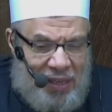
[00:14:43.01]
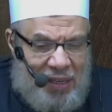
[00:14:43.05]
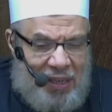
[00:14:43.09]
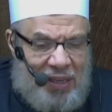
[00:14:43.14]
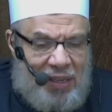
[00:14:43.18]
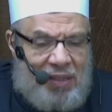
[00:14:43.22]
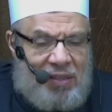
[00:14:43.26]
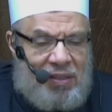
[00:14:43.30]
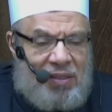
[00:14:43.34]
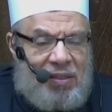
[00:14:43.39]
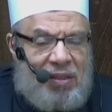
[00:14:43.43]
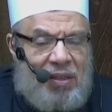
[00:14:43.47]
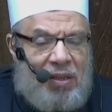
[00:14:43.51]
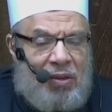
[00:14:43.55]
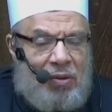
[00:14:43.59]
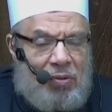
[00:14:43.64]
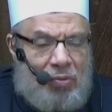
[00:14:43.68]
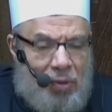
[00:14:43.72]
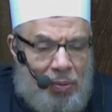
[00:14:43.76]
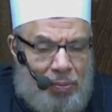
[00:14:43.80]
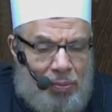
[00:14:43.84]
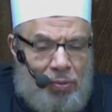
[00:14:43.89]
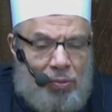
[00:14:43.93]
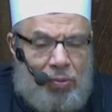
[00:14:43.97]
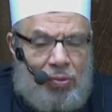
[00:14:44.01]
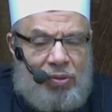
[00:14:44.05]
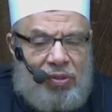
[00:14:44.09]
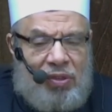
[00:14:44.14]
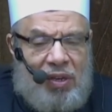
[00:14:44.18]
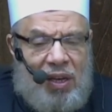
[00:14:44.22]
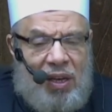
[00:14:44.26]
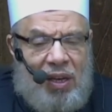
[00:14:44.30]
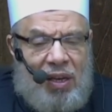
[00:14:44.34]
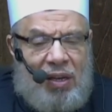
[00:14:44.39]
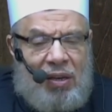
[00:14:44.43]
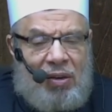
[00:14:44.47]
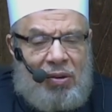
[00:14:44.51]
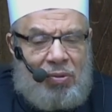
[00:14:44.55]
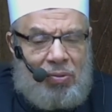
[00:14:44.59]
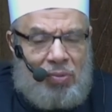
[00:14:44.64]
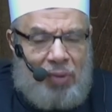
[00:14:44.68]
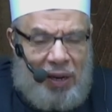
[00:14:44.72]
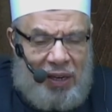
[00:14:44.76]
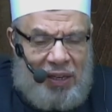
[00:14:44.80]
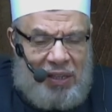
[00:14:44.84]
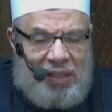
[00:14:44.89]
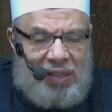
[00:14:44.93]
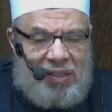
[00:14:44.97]
and then he saw Adam,
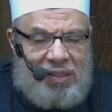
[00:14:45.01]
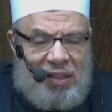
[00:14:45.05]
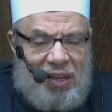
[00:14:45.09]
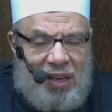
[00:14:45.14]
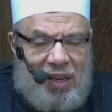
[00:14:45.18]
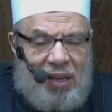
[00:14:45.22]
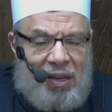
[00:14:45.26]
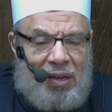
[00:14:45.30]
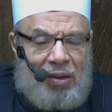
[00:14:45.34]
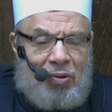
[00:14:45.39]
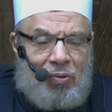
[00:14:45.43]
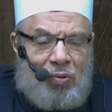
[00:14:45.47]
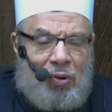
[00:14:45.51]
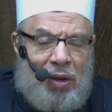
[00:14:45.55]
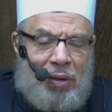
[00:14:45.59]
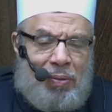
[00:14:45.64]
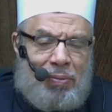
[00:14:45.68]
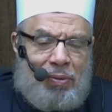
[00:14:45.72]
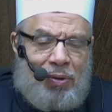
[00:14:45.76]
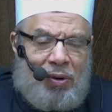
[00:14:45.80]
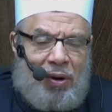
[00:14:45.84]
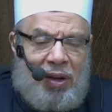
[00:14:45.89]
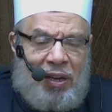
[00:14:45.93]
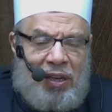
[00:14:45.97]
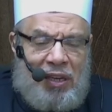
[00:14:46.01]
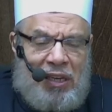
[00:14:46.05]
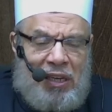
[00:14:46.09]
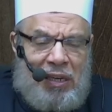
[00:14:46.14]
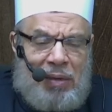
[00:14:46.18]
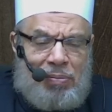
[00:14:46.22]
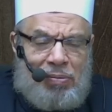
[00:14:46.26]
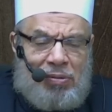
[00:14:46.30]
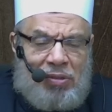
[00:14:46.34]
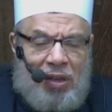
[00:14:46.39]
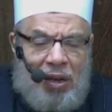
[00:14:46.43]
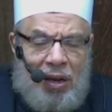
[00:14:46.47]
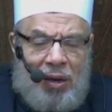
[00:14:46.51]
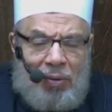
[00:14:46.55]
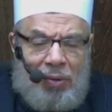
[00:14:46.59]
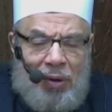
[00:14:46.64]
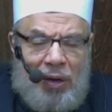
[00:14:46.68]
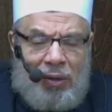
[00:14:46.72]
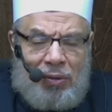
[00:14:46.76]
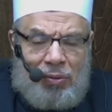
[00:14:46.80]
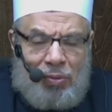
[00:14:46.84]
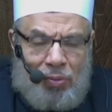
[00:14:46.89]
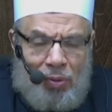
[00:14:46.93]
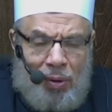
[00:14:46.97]
Idris, and Isa, Abraham